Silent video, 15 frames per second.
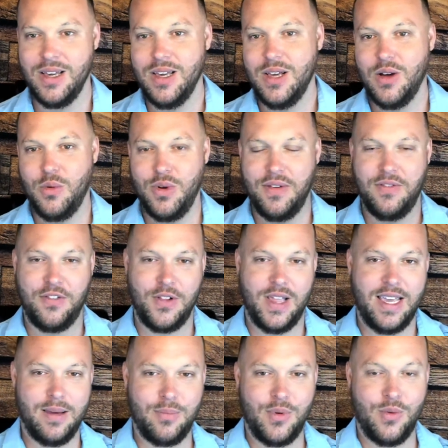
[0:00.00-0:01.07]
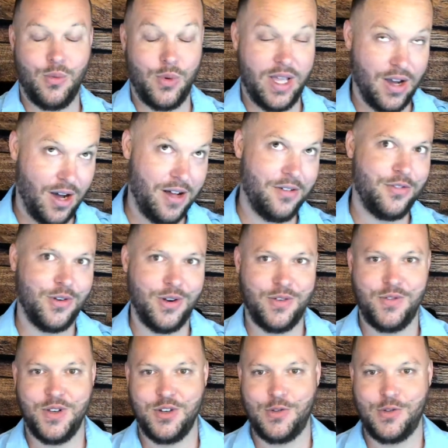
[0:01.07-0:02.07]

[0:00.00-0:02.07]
we fillet up. we offer a fish